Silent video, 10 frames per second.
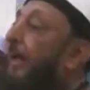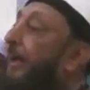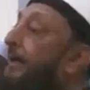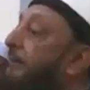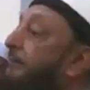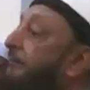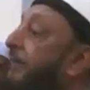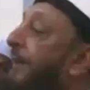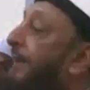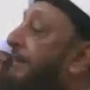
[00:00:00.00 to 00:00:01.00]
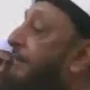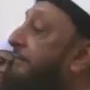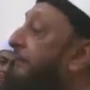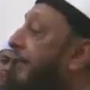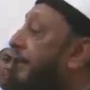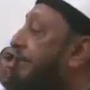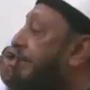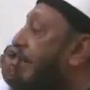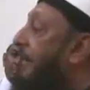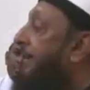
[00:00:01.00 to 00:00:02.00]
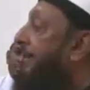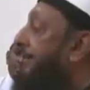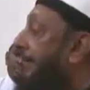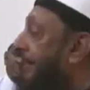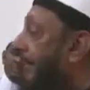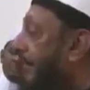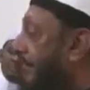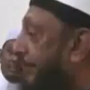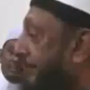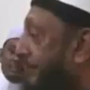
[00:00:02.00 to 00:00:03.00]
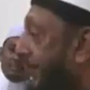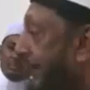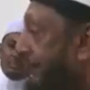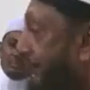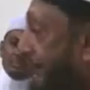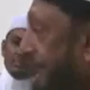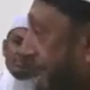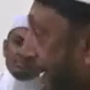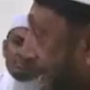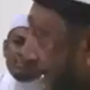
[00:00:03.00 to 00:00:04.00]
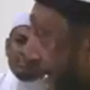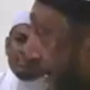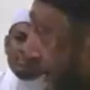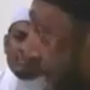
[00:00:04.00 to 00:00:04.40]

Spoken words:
In a free and a fair market, Allah can take from some and